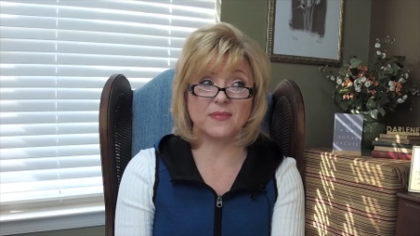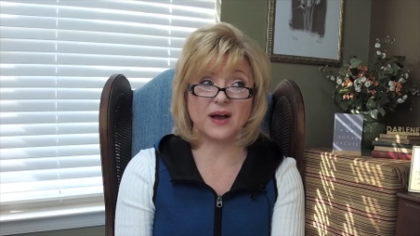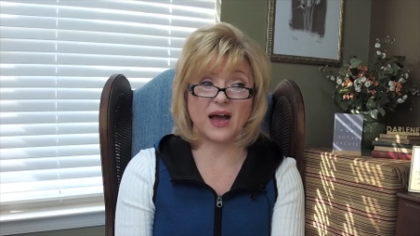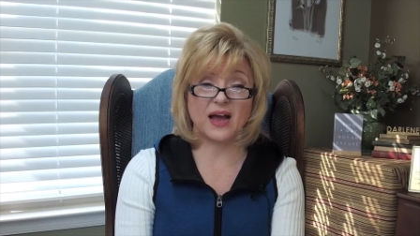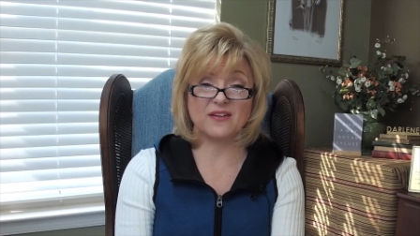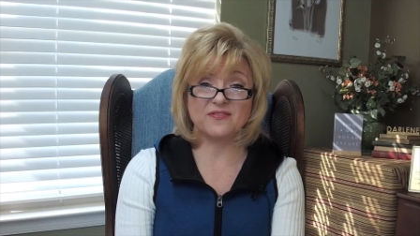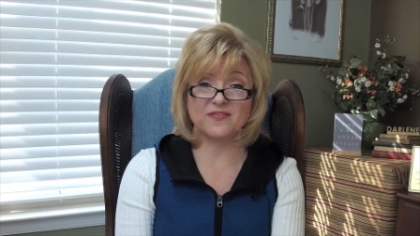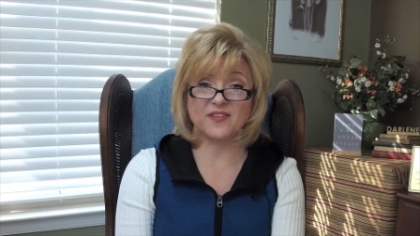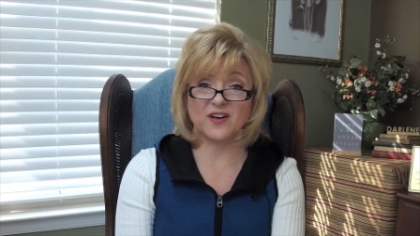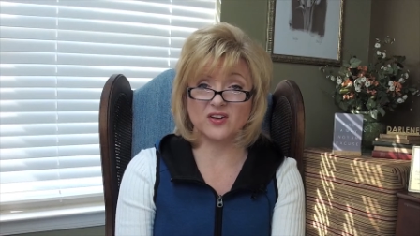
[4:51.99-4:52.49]

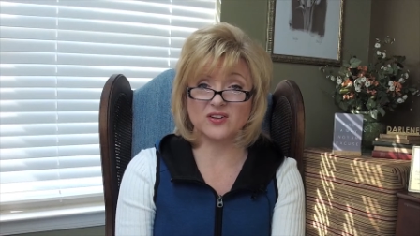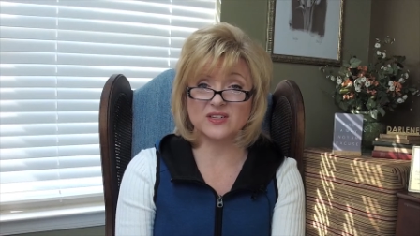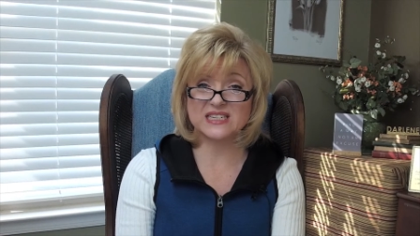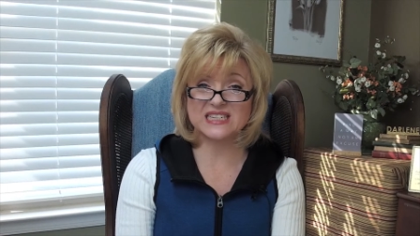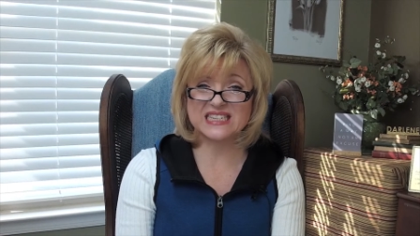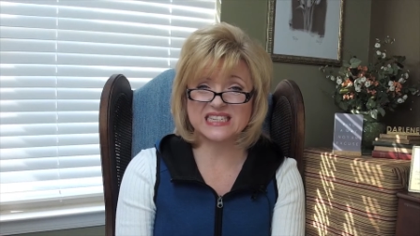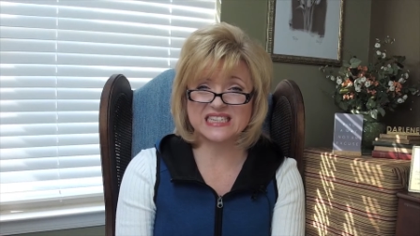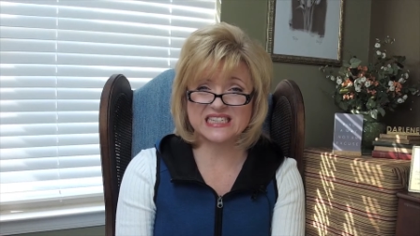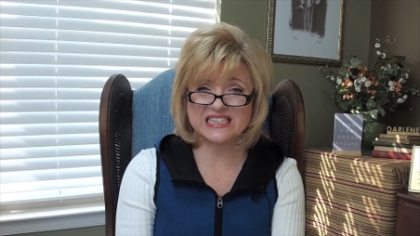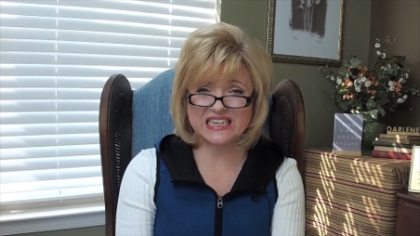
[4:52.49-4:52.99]
I felt
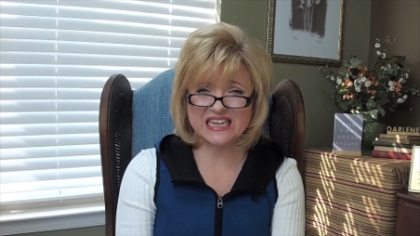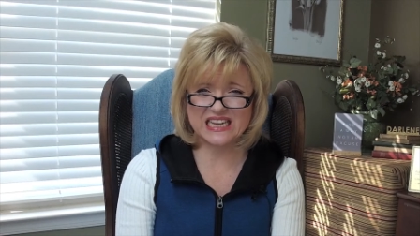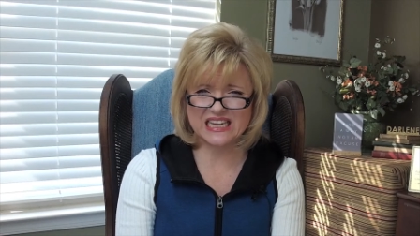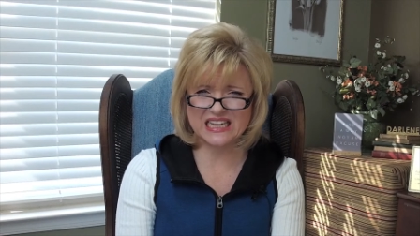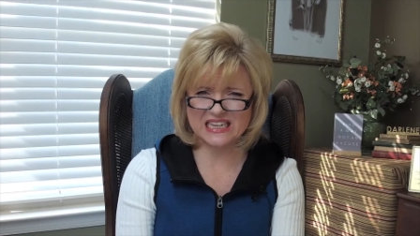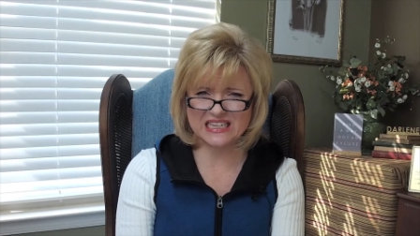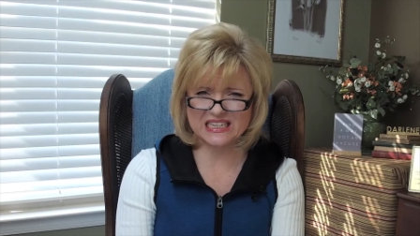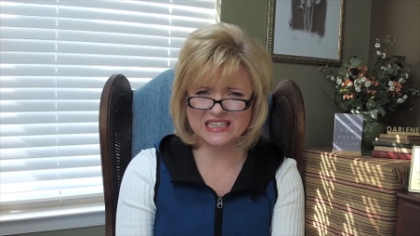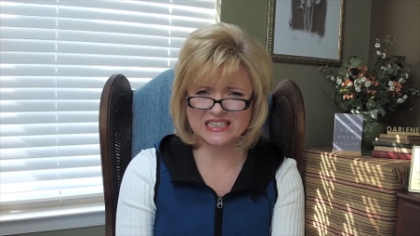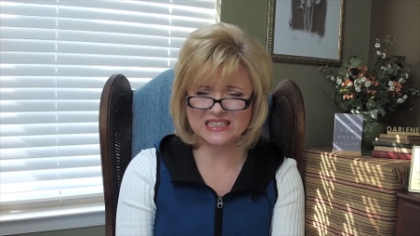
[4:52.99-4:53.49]

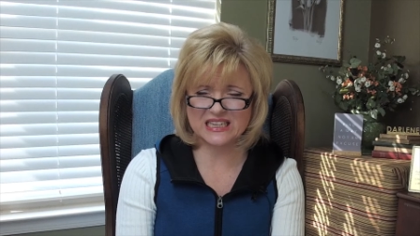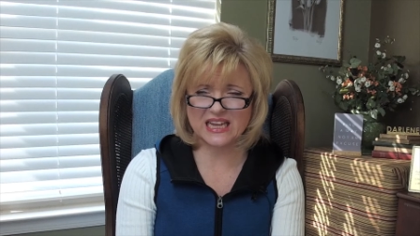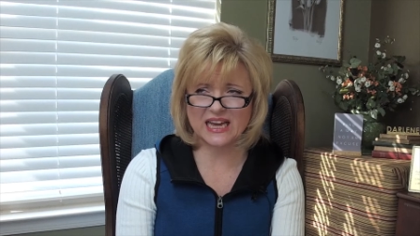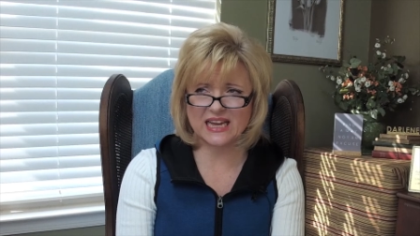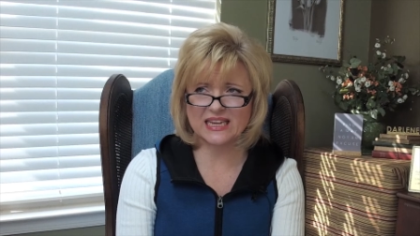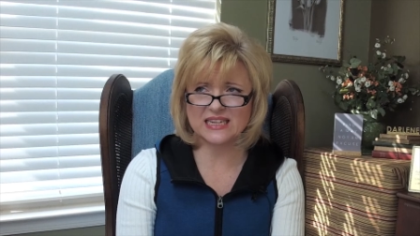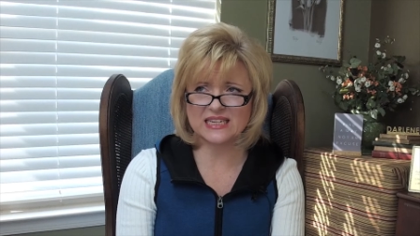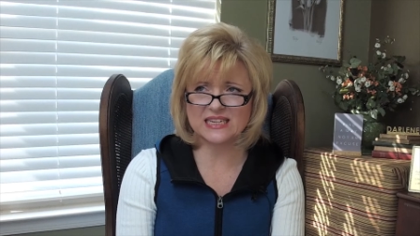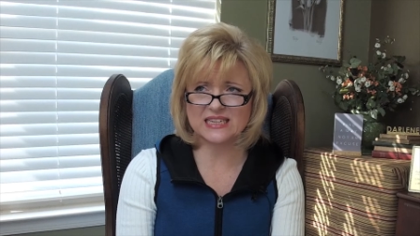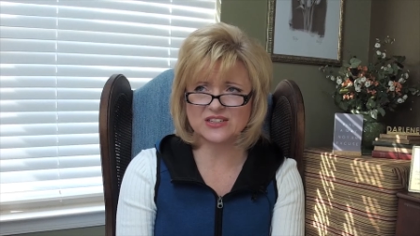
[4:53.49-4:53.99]
sick,
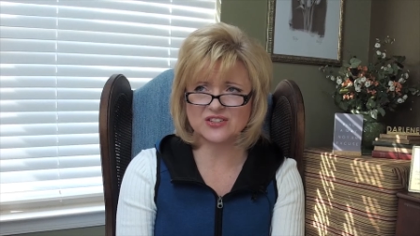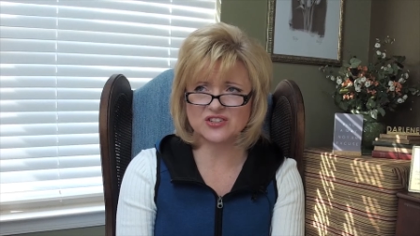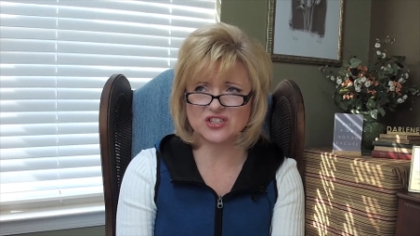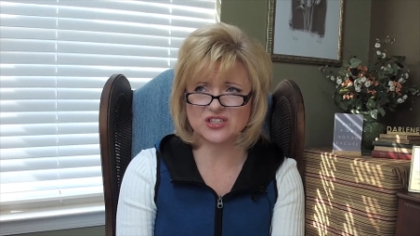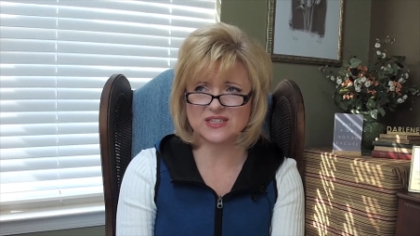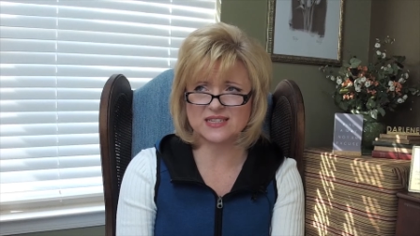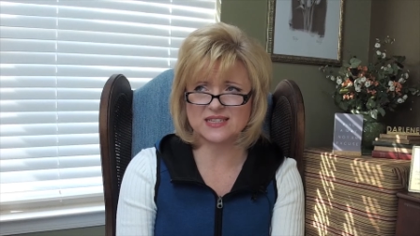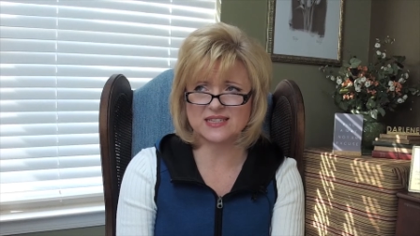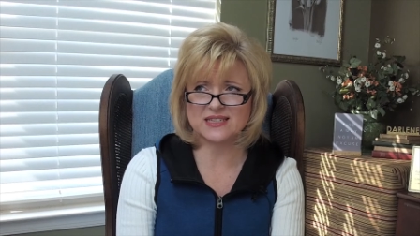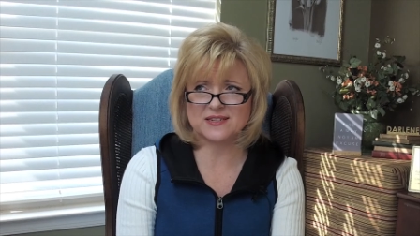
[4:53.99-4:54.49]
like
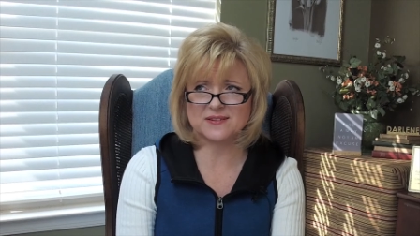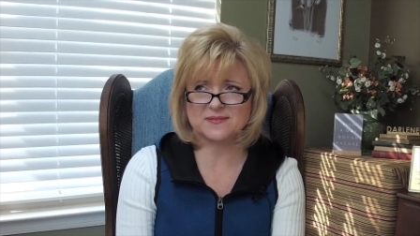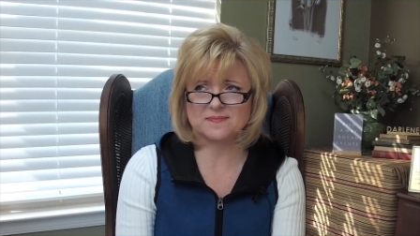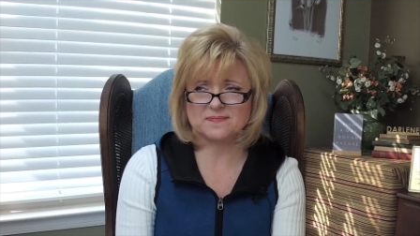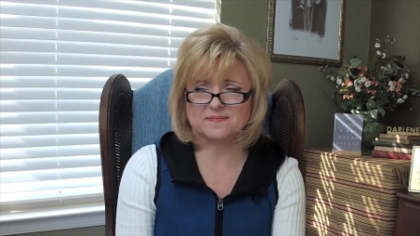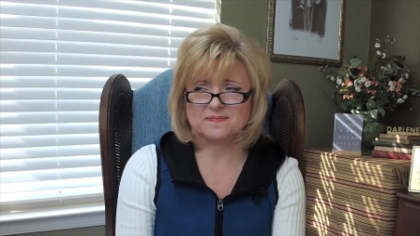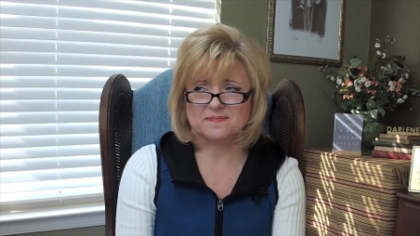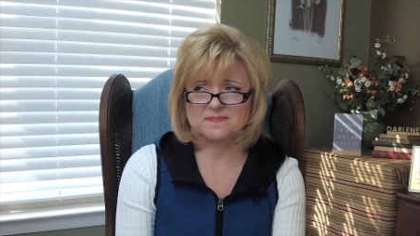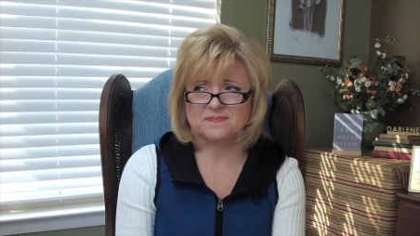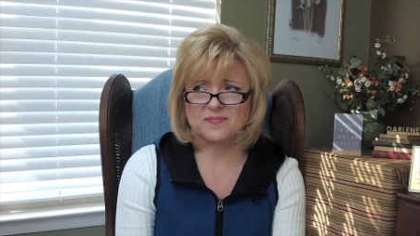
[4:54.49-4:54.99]
just,
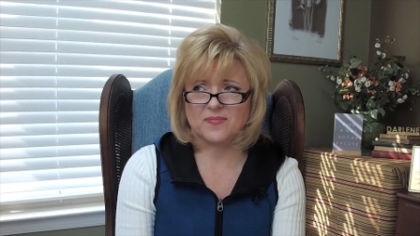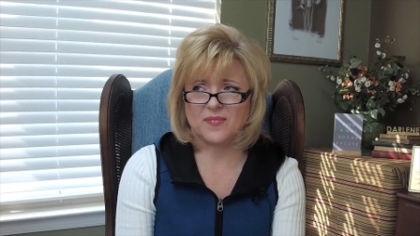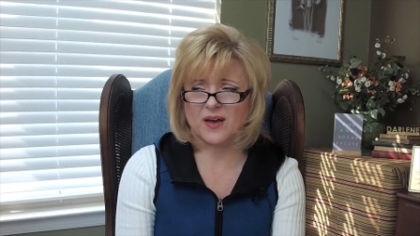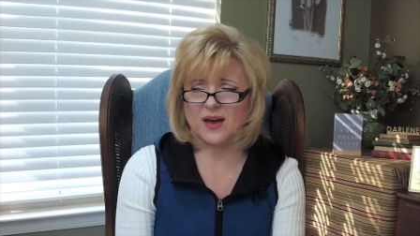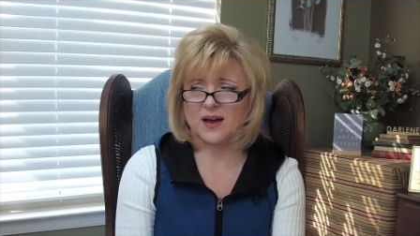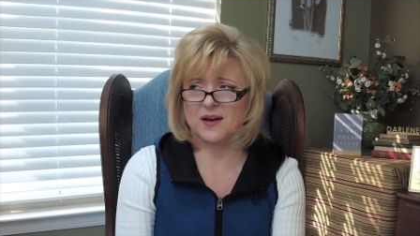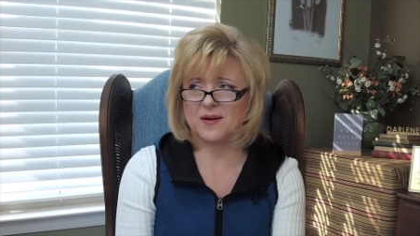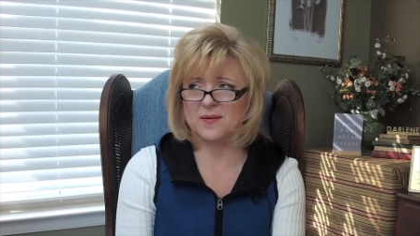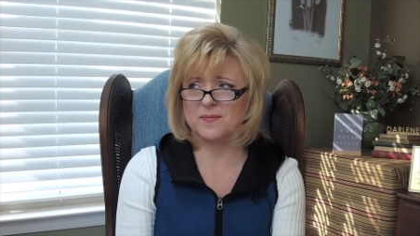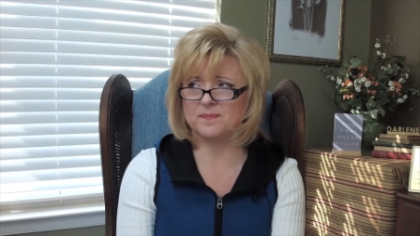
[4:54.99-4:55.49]

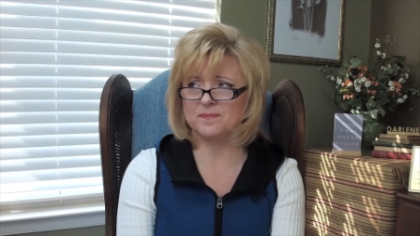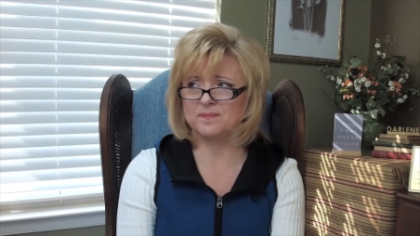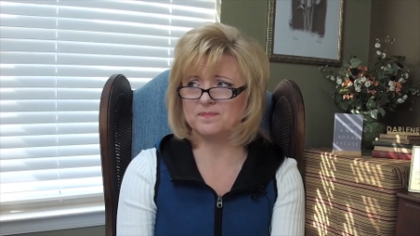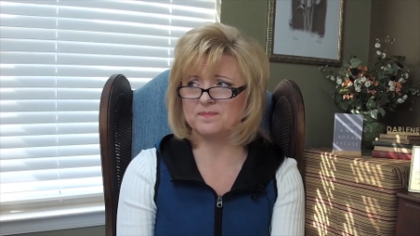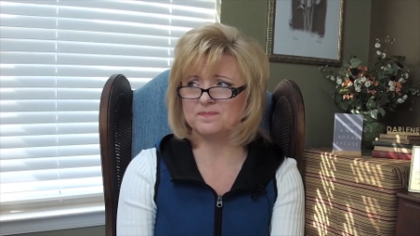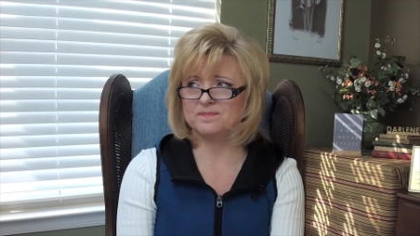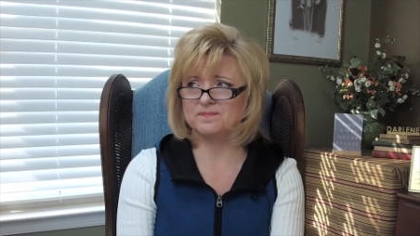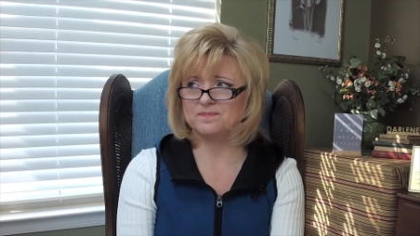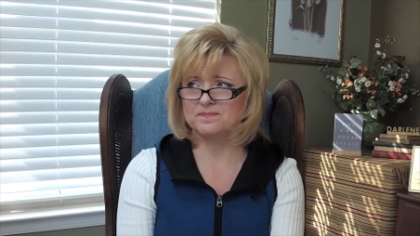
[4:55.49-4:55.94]
Um,